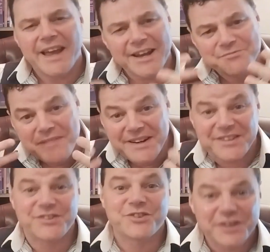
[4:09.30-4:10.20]

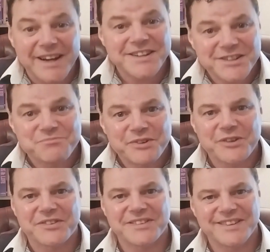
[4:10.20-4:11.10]
administration
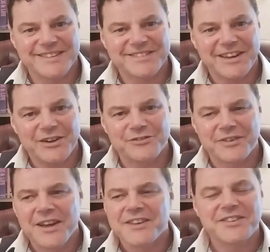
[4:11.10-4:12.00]
processes
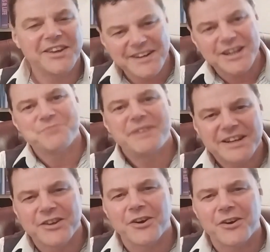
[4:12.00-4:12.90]
of turning up
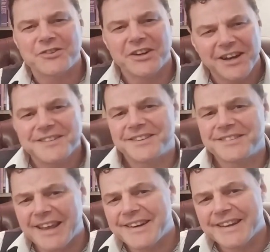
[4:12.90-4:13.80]
in court or
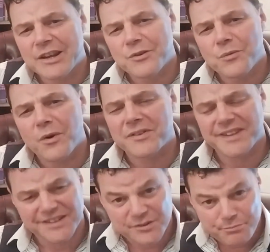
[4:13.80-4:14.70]
understanding
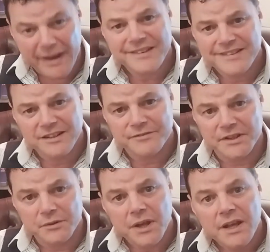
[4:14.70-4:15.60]
what's expected of
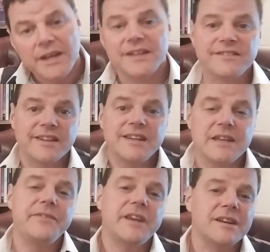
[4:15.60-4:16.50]
you is
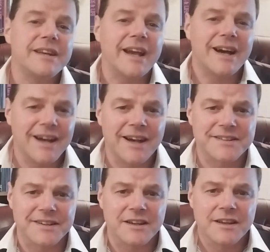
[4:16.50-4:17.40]
significantly
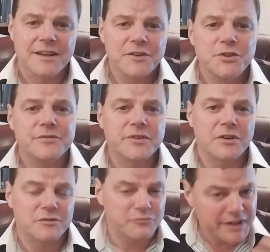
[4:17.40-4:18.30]
harder. You've
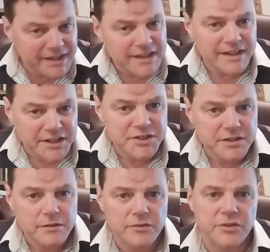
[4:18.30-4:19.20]
got reading
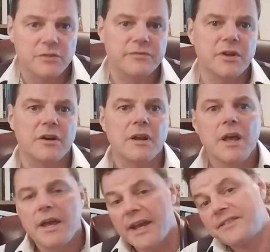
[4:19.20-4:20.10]
issues, you've got
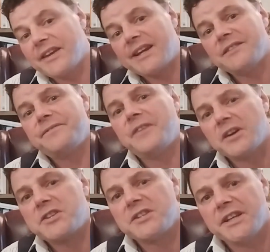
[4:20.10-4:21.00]
executive
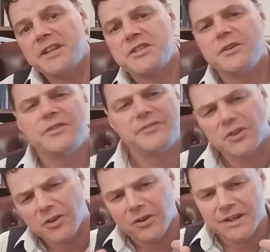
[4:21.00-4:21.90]
function issues, you've
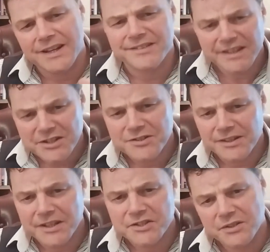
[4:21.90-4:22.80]
got
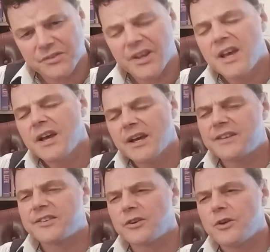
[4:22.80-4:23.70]
organisational issues.
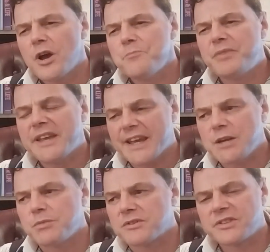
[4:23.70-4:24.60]
And so being
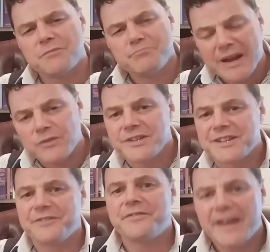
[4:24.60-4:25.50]
able to mount a
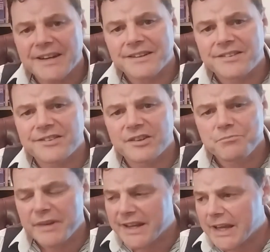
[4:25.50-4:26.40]

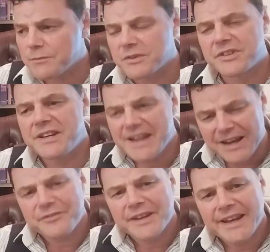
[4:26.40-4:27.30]
defence, being able to
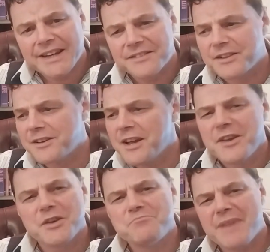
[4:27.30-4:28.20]
navigate the
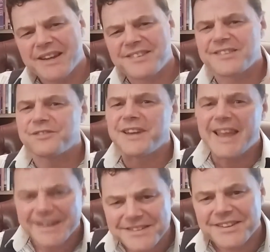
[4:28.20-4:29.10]
masses of
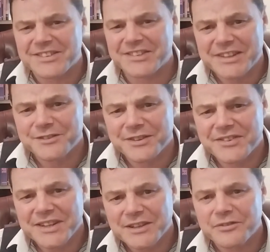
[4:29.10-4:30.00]
letters that you
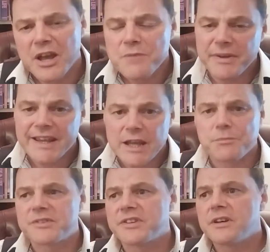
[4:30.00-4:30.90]
receive, being
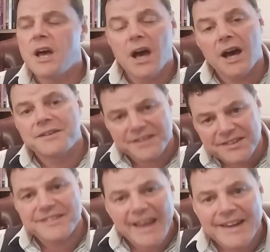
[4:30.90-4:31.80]
able to
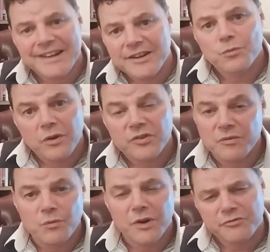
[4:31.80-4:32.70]
understand
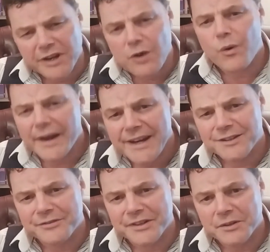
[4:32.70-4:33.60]
what's
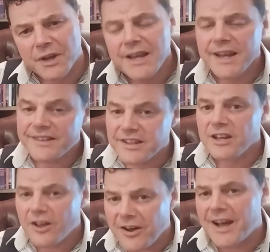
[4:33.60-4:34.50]
required of you is a
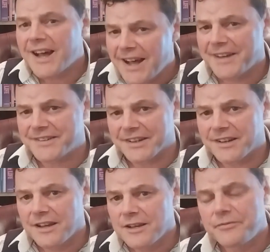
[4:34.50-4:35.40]
lot
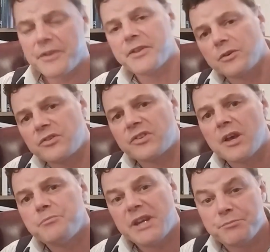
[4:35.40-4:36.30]
harder for
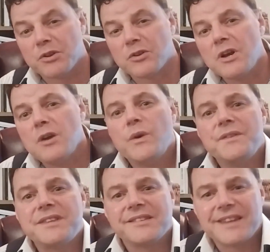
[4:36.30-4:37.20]
those people
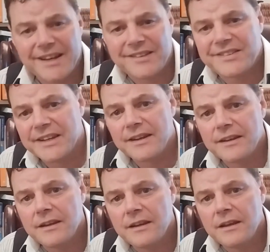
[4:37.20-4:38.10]
with dyslexia.
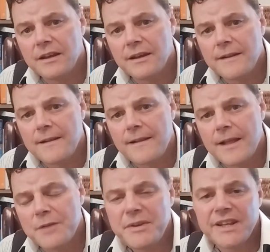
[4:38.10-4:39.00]

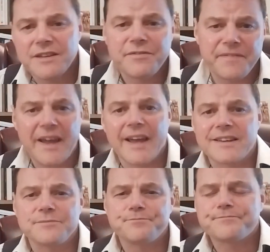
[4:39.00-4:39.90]
I mean, in
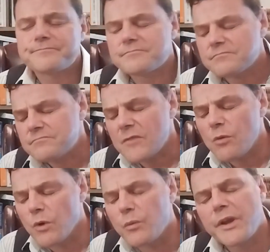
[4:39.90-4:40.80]
fact,
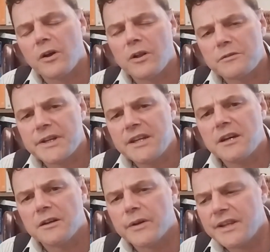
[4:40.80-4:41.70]
what we already
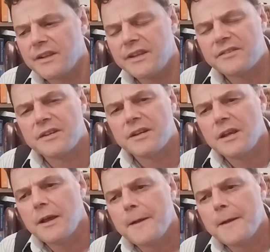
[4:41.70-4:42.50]
know is that